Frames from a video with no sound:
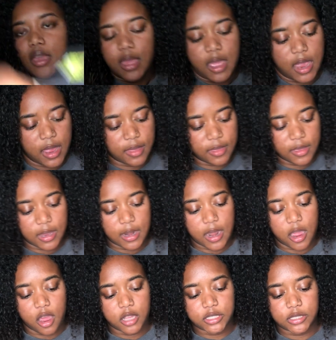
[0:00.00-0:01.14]
And then
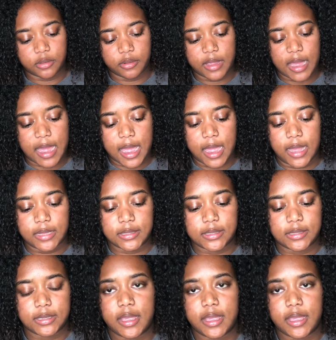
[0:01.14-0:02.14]
I also got